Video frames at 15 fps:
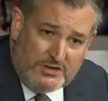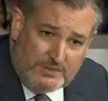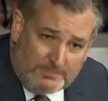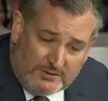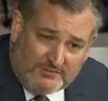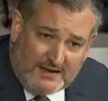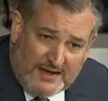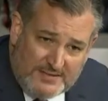Will you
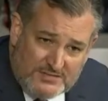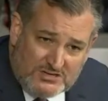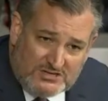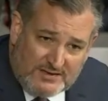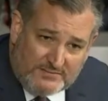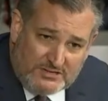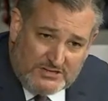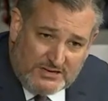provide the
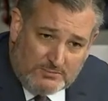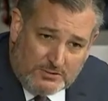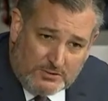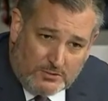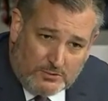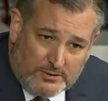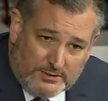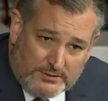17
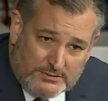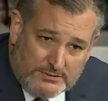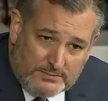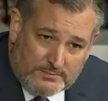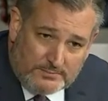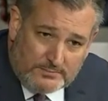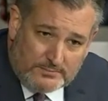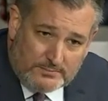recordings?
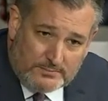